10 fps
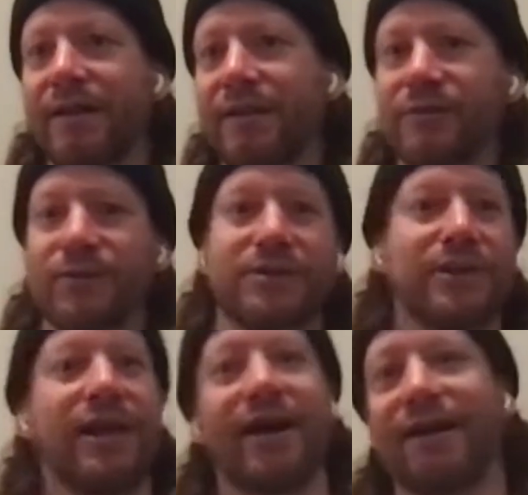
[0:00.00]
this was a
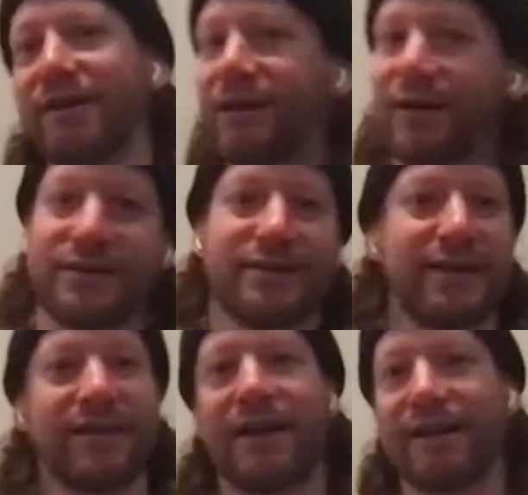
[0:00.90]
lot of cooks and
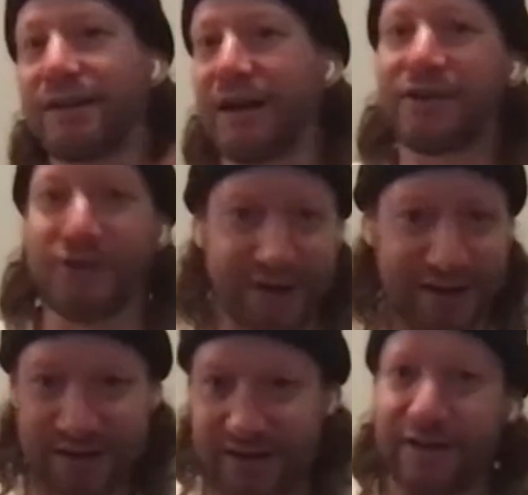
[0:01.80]
a lot of
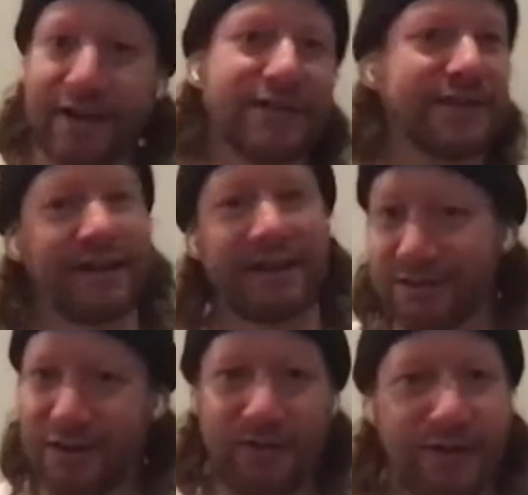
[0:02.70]
countries and a lot of
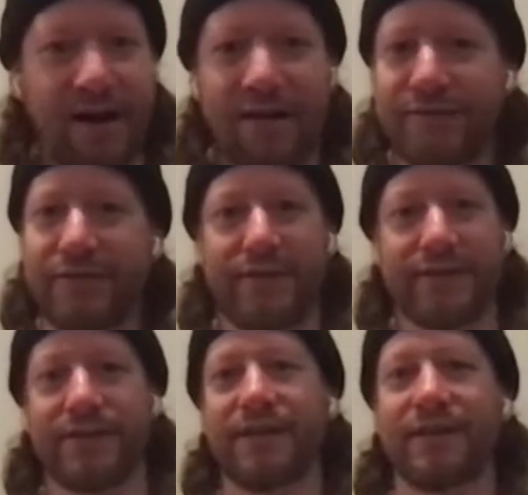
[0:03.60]
cities going off doing
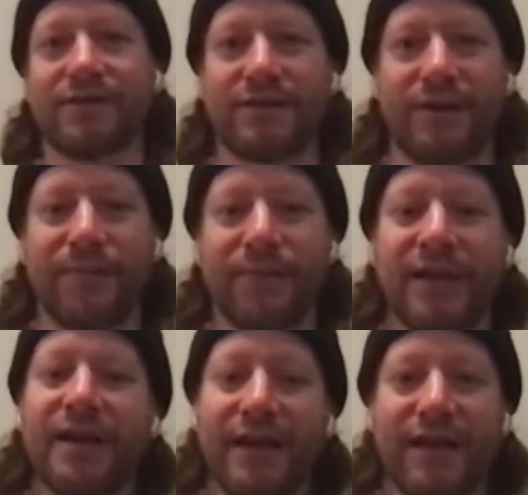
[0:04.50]
these things. So
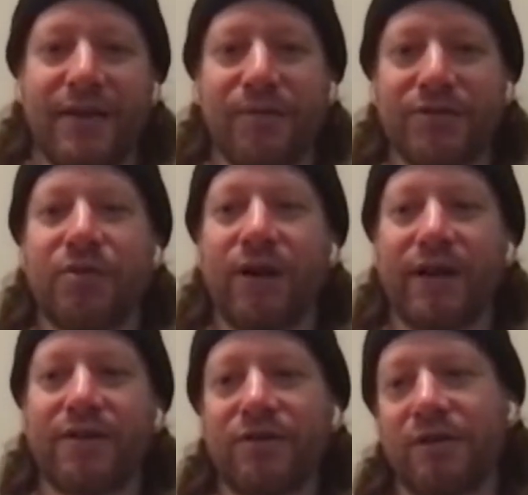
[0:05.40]
it was
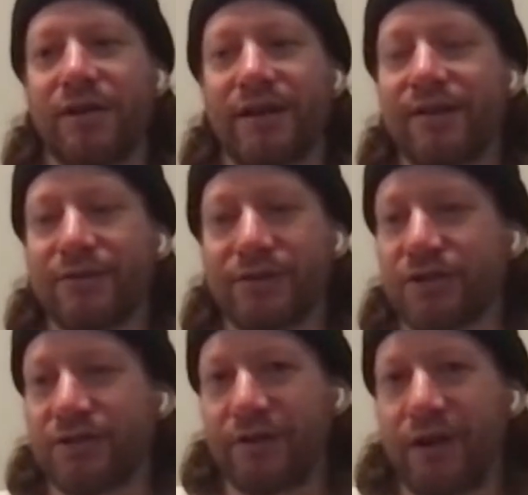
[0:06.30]
quite cool, and it was
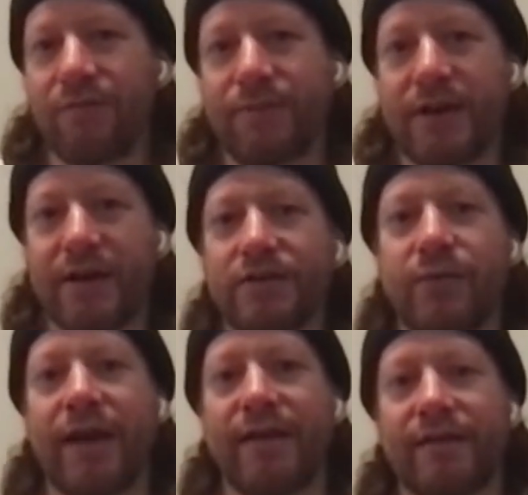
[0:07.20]
just because
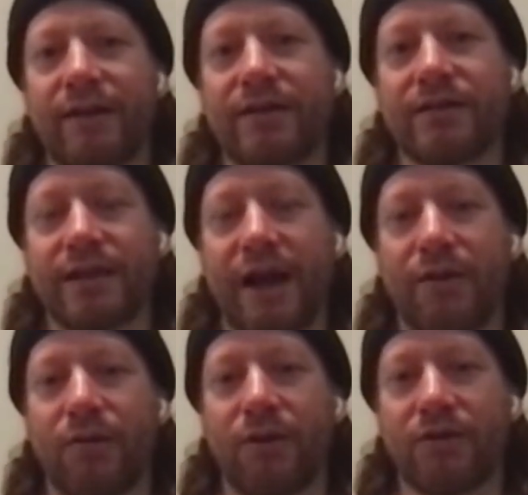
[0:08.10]
it's how
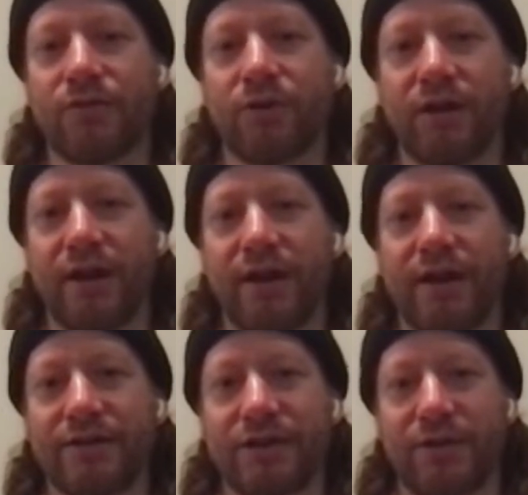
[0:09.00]
the world's working
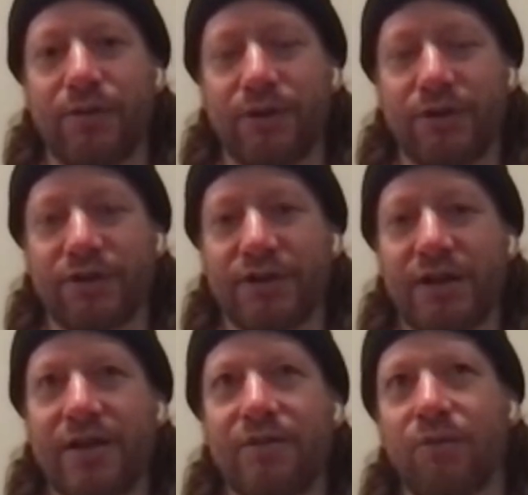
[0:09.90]
now, so
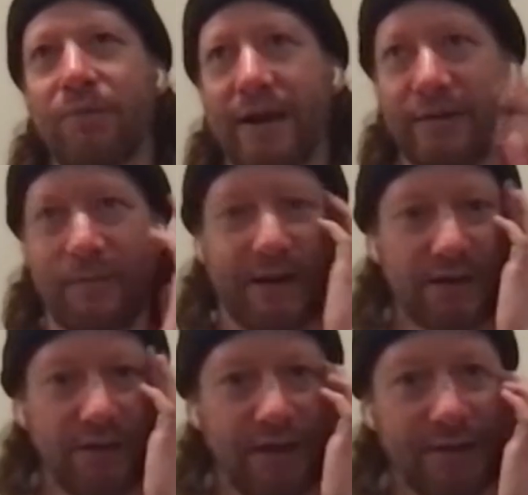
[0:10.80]
we're making the
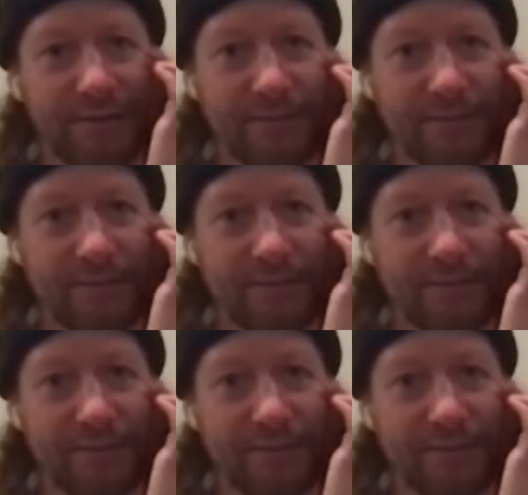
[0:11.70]
best of it.